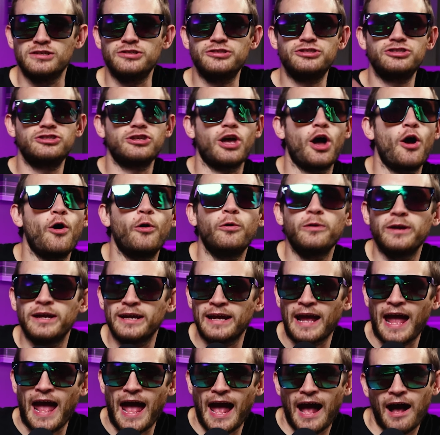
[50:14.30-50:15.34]

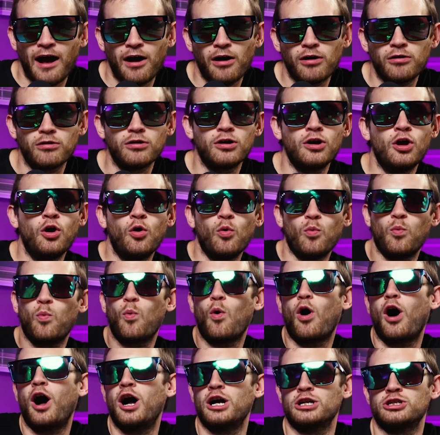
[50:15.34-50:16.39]
zoning out,
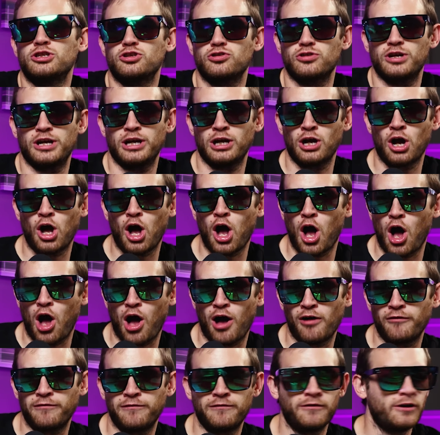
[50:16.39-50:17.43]
wandering
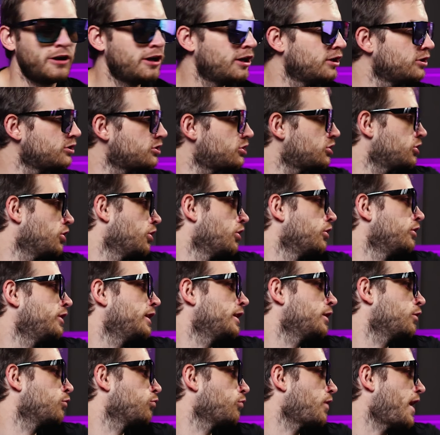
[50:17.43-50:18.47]
off,
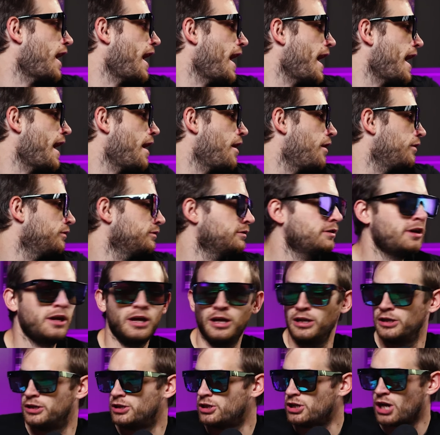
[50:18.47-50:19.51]
turning around,
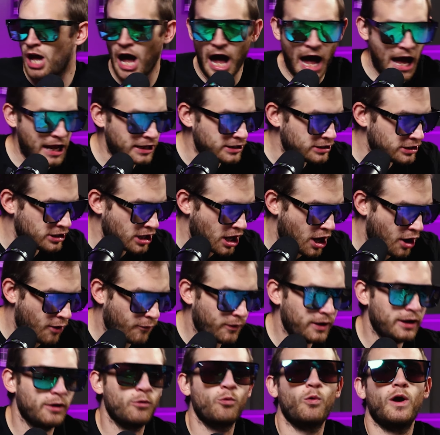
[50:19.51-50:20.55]
not
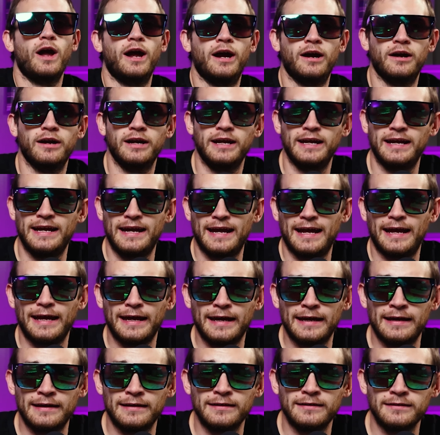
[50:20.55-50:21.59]
knowing where he
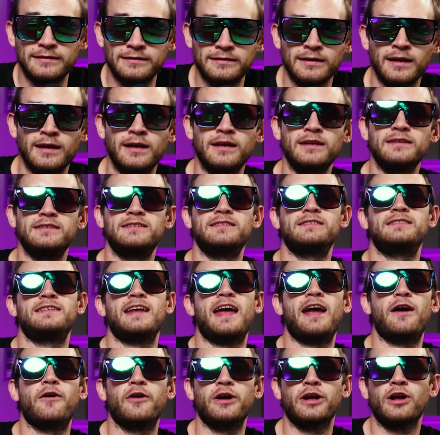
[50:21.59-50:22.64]
is,
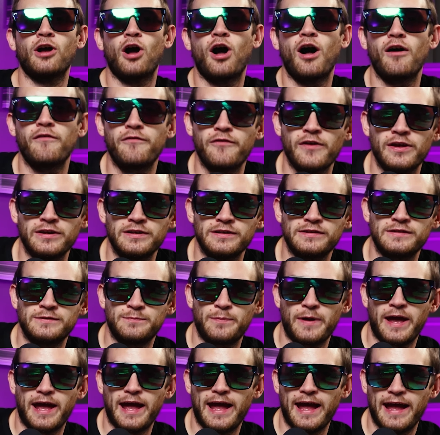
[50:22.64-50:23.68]
staring off into
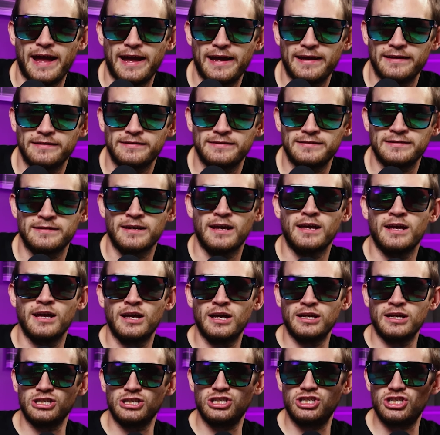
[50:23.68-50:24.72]
space,
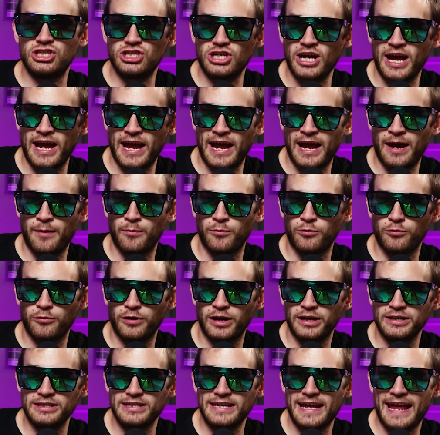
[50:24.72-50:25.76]

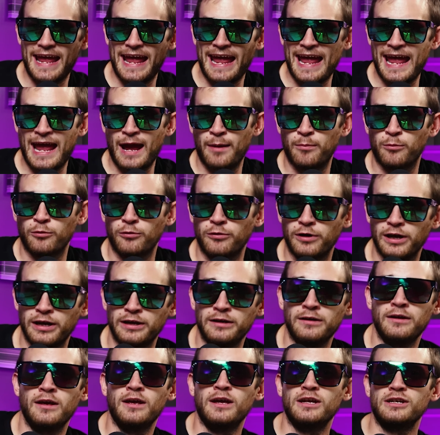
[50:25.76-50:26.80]
jammering,
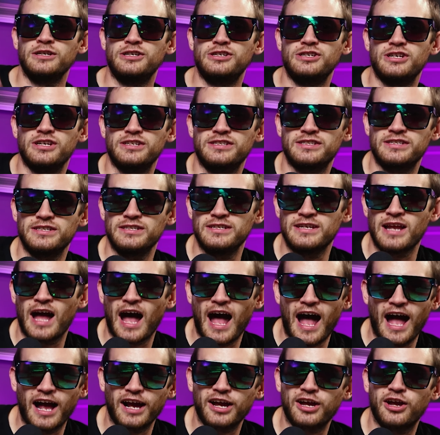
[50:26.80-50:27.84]
yammering, just
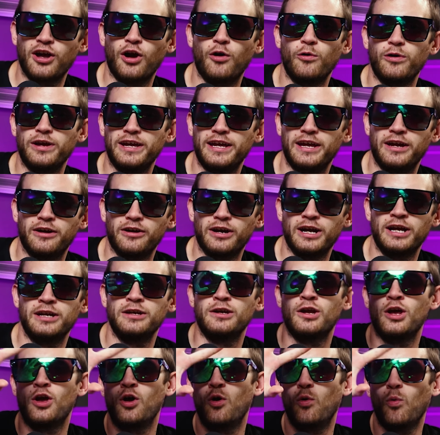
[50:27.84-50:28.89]
not
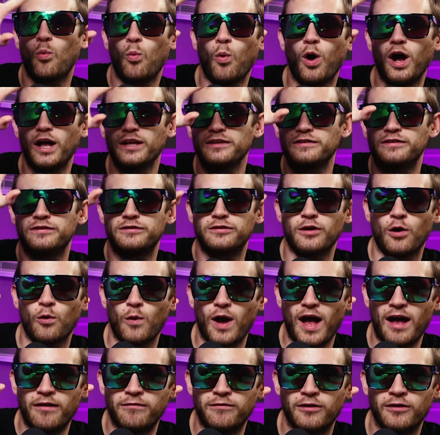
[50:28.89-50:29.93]
coherent
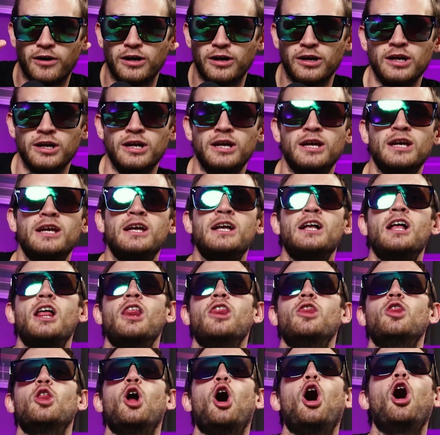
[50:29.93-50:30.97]
whatsoever.
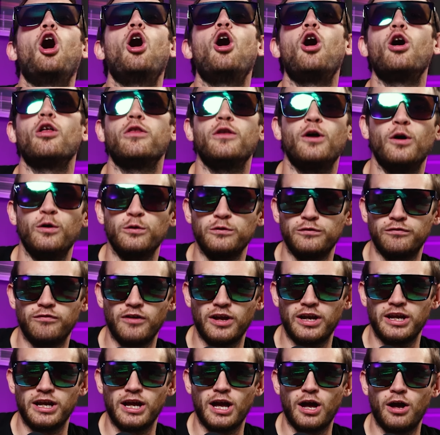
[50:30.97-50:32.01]
All those
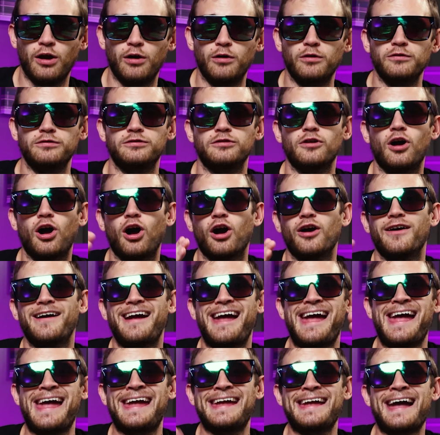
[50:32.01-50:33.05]
videos are
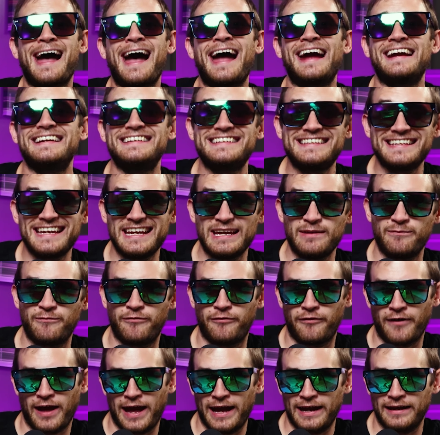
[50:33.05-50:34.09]
AI deep
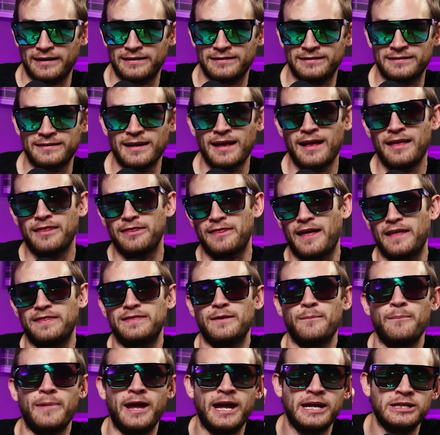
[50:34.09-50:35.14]
fakes that
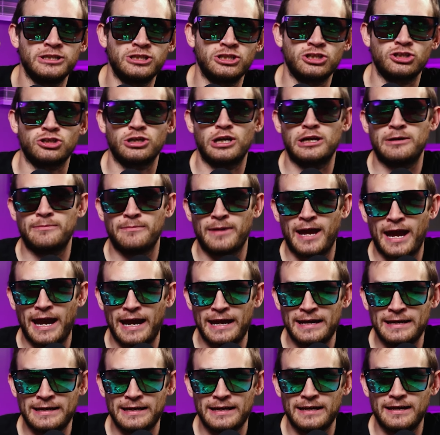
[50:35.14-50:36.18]
the mainstream
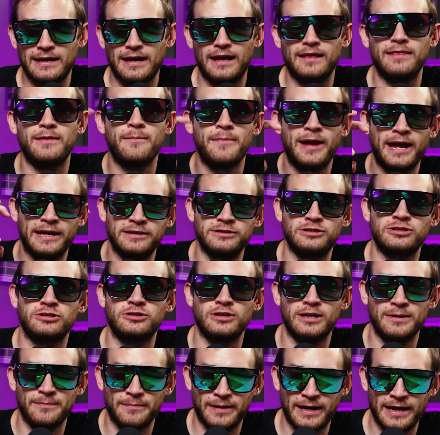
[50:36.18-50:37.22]
the
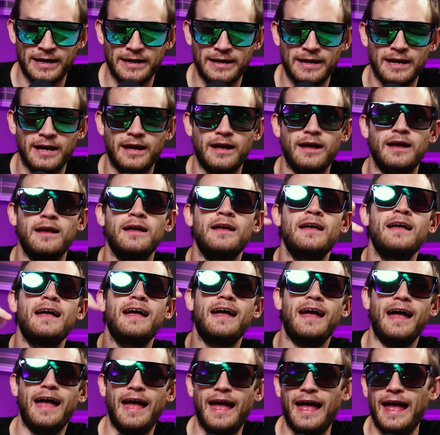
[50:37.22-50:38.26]
mainstream media
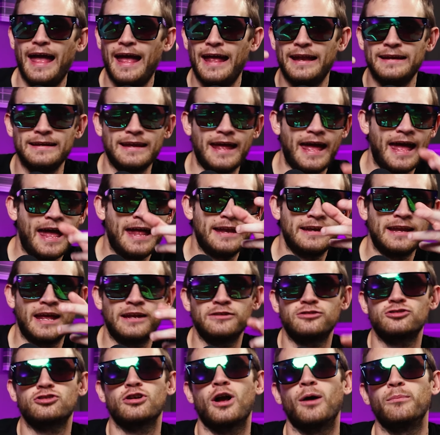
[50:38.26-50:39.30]
and and
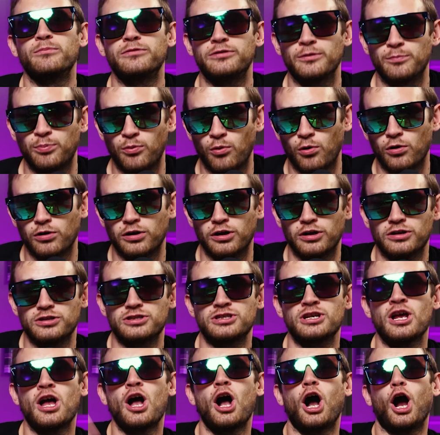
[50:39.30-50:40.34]
and Trump
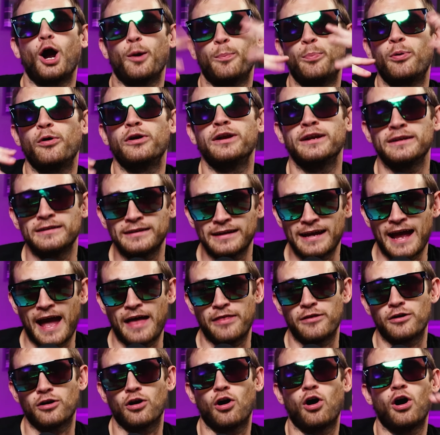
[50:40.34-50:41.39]
supporters are putting
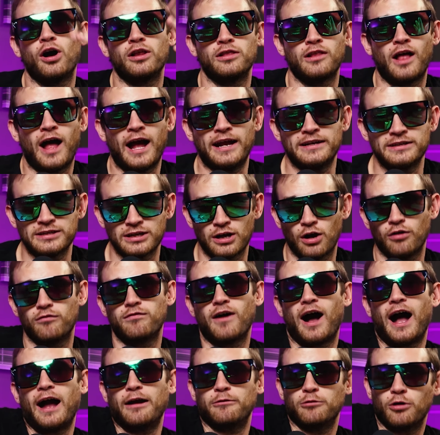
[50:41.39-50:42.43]
together online to go
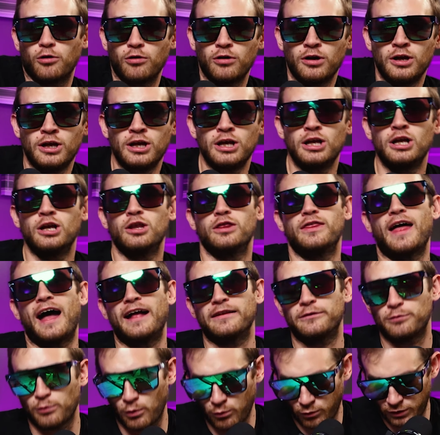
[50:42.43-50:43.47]
viral.
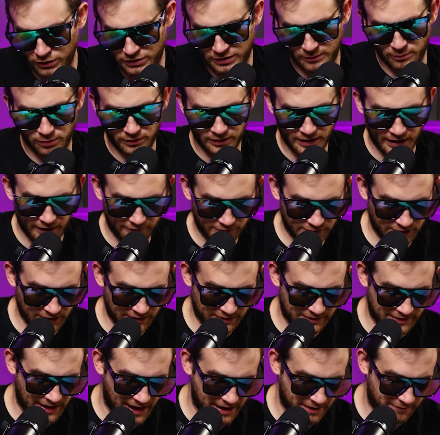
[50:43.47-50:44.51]
That's what we're to believe. She
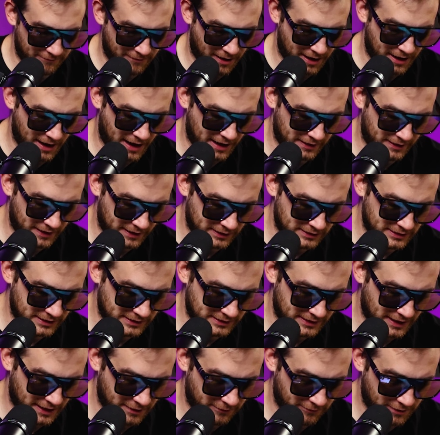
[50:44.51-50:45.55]
said it. I think she
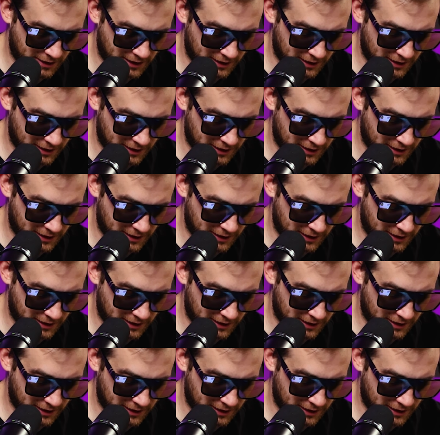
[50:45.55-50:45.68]
said it